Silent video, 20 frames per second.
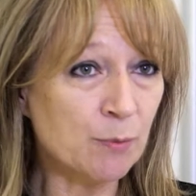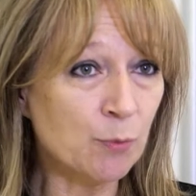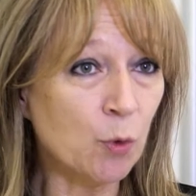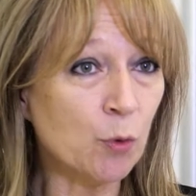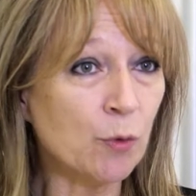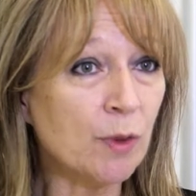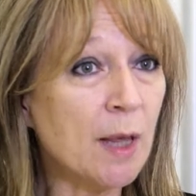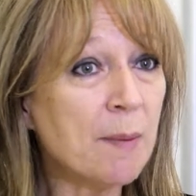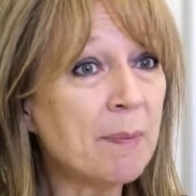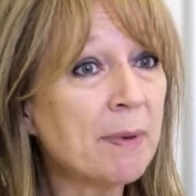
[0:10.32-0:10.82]

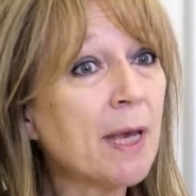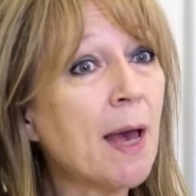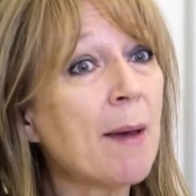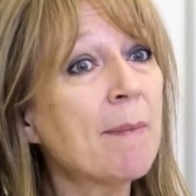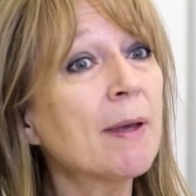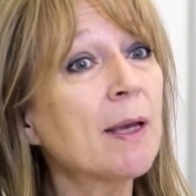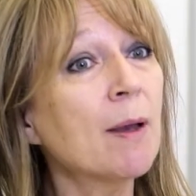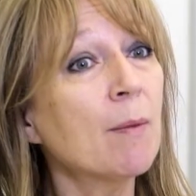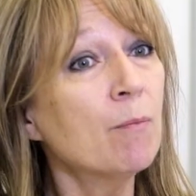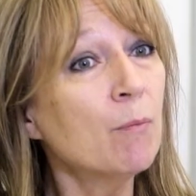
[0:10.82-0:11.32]
important. They're
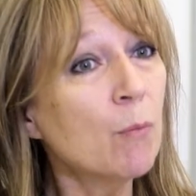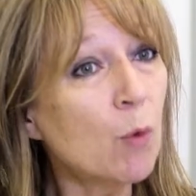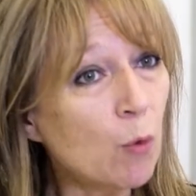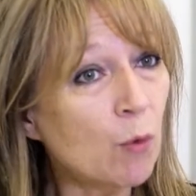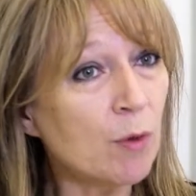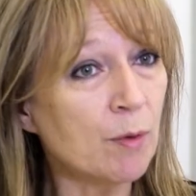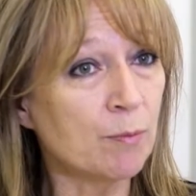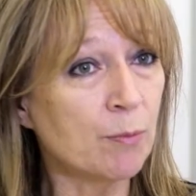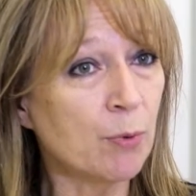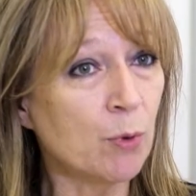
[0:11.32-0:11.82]
becoming
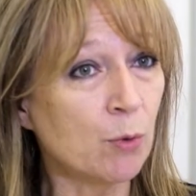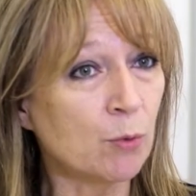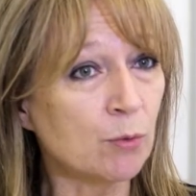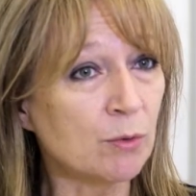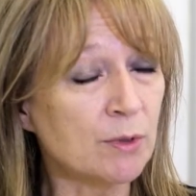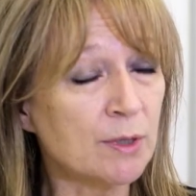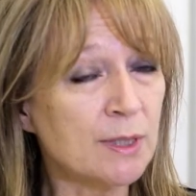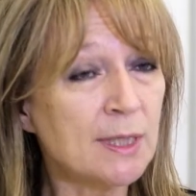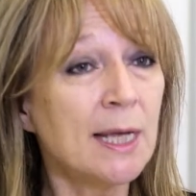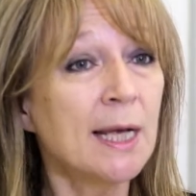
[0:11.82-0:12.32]
more
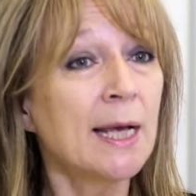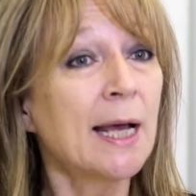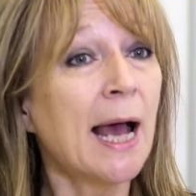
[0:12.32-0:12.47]
important.